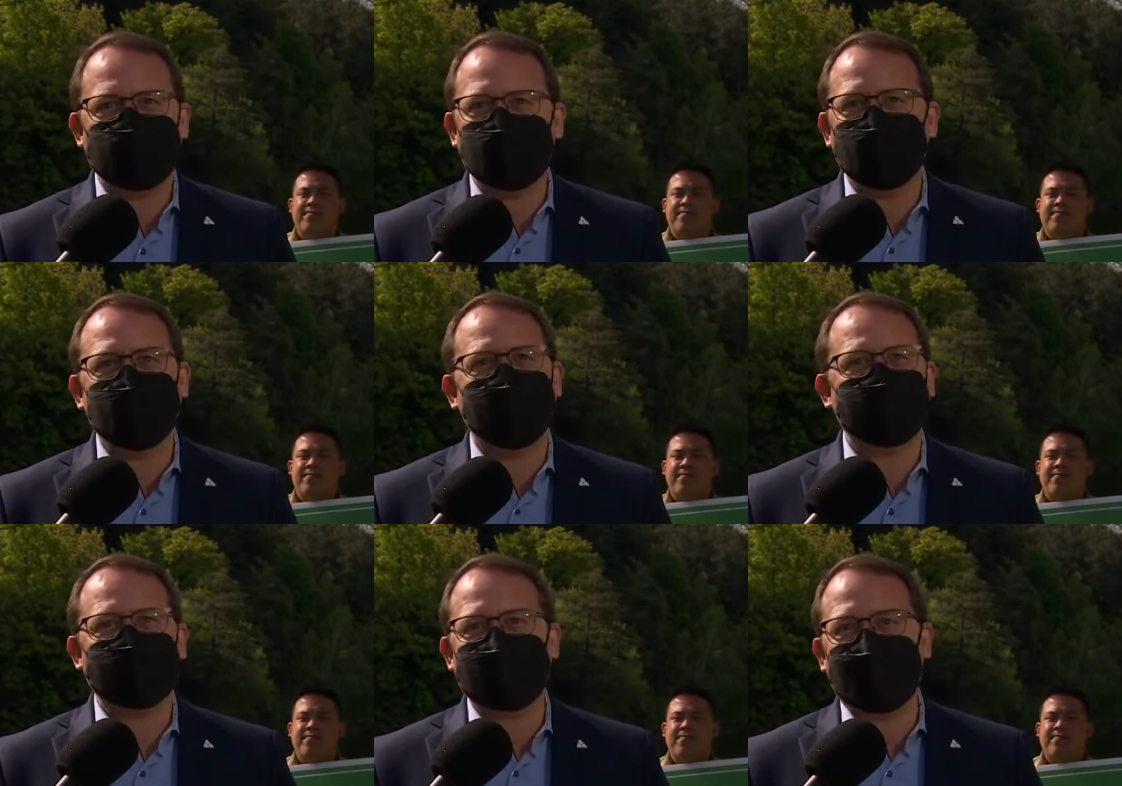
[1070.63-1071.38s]
Speaker 1: studio
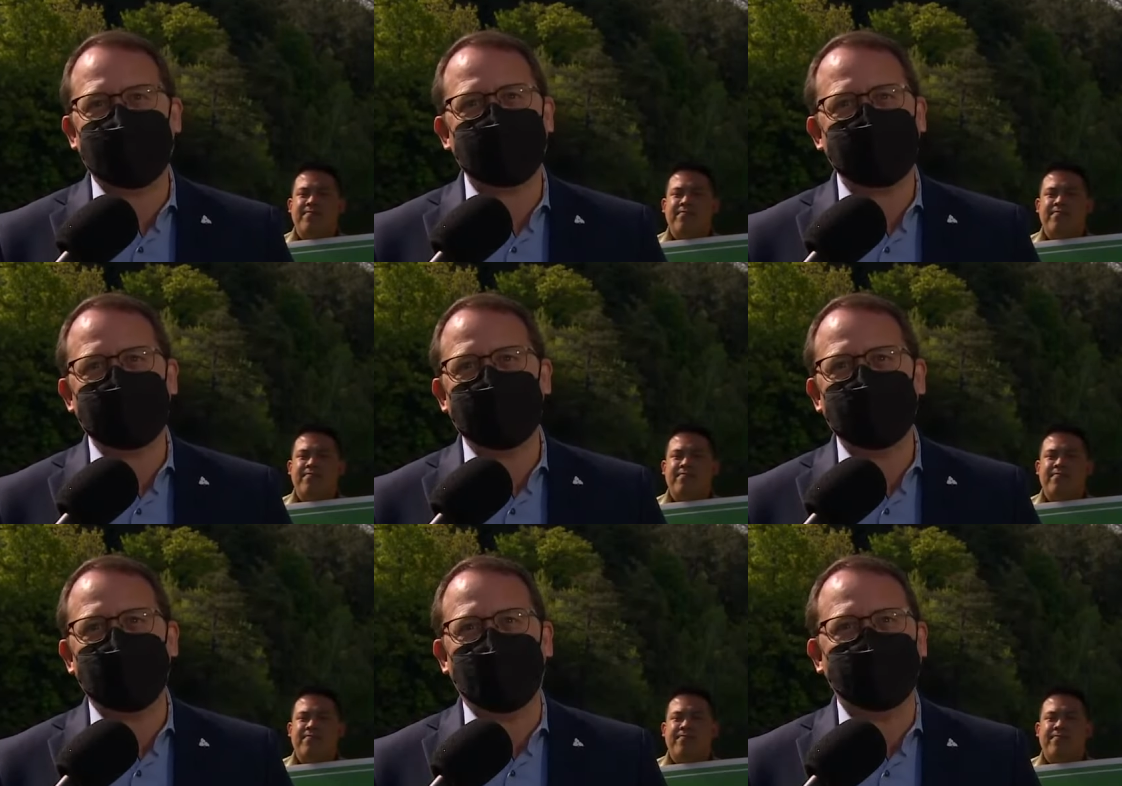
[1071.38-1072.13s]
set up in
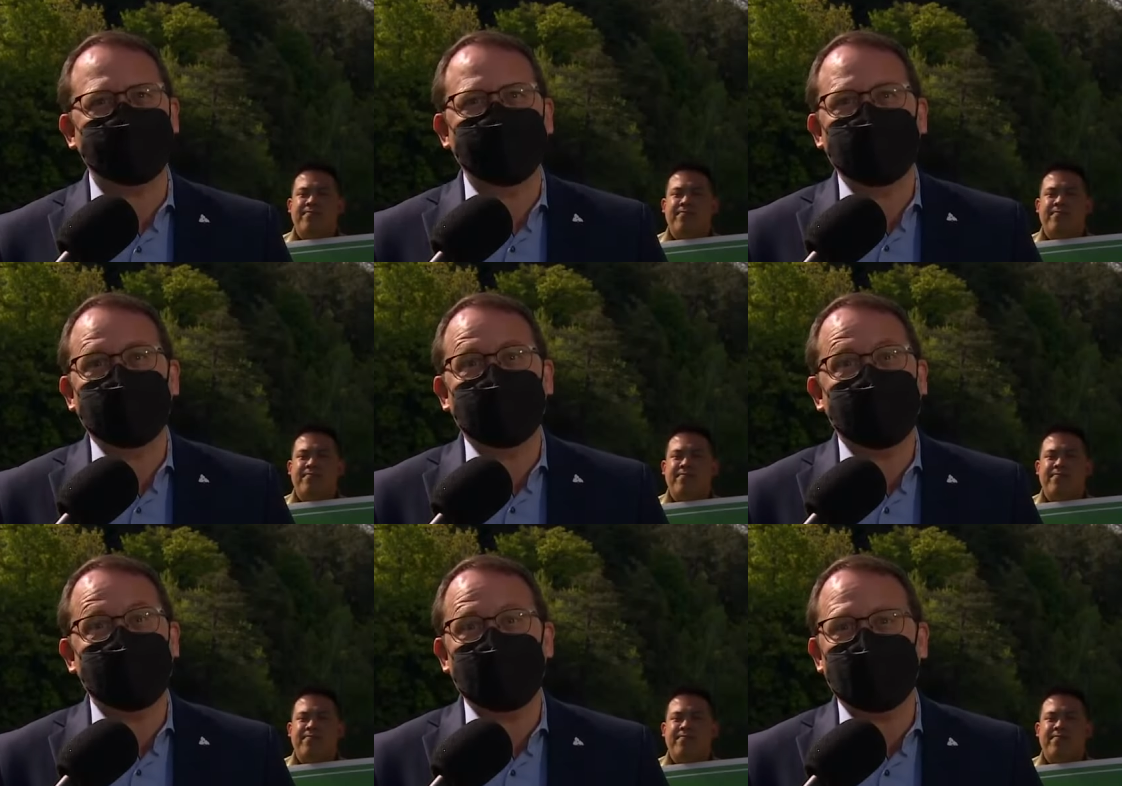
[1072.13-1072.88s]
my living
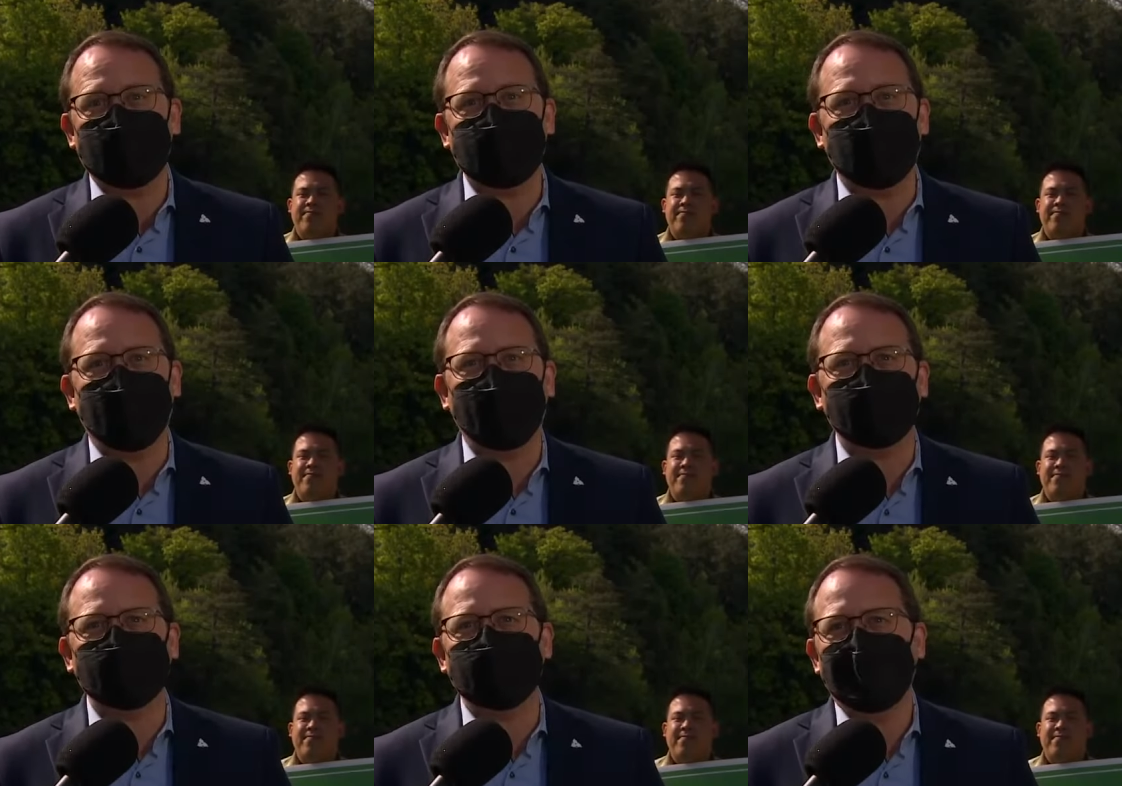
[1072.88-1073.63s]
room in
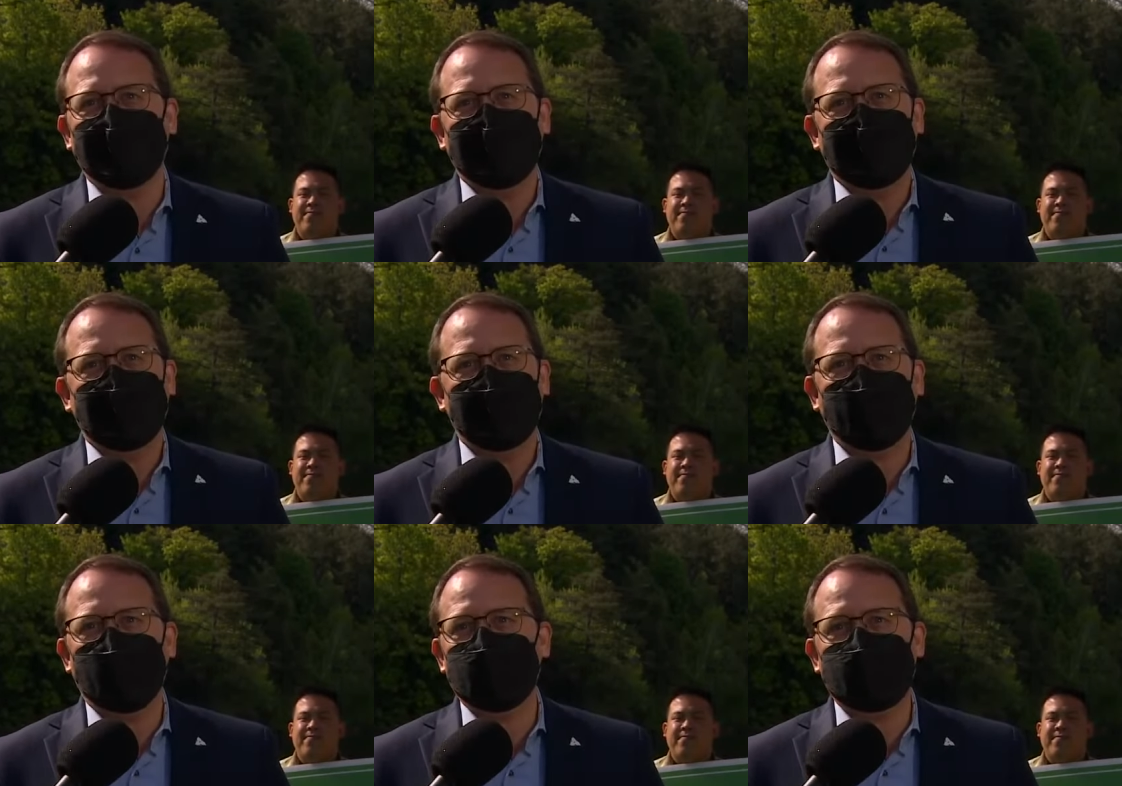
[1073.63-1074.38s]
Guelph, and
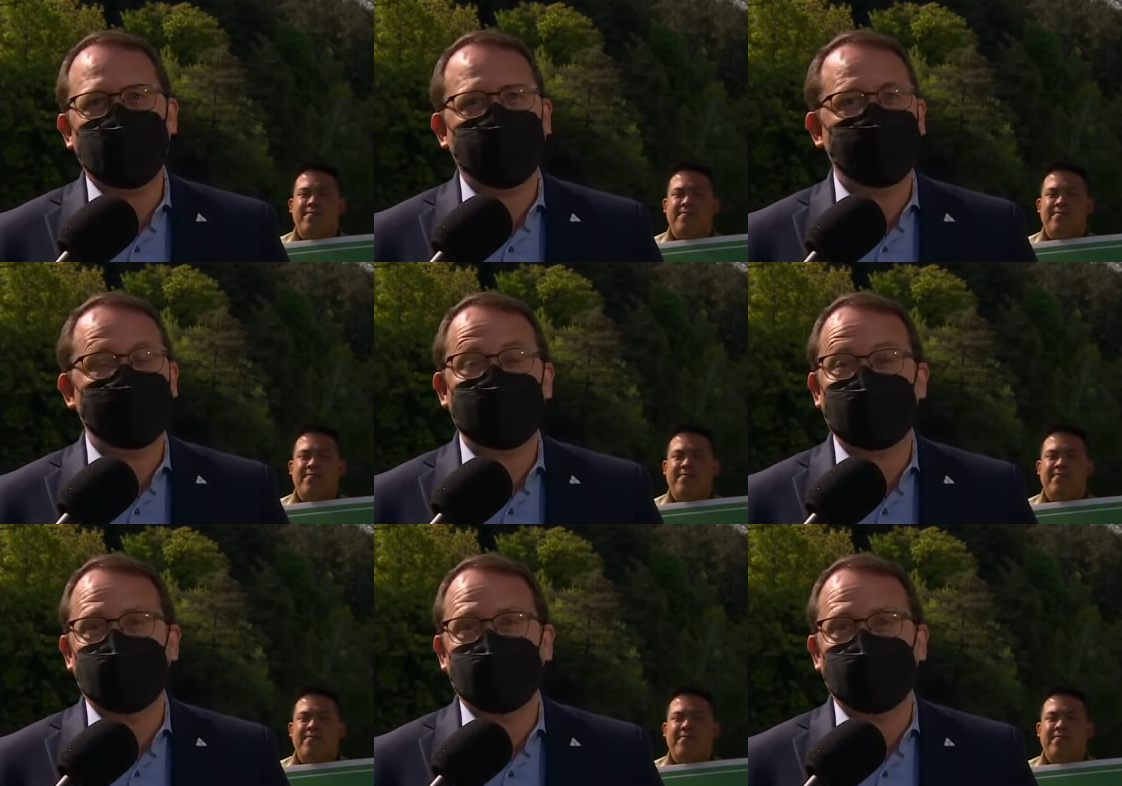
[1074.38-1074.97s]
I was able just to